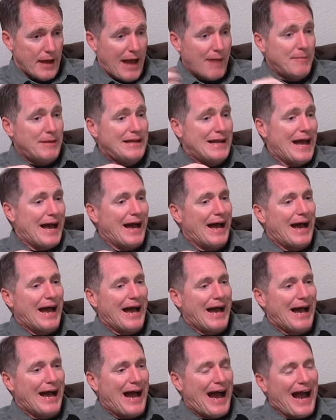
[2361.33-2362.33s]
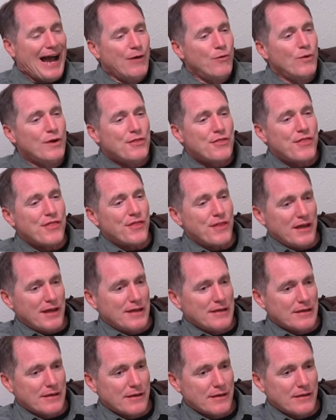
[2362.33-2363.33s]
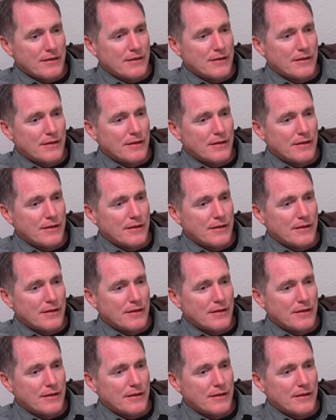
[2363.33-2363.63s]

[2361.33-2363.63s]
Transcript: I mean, I would think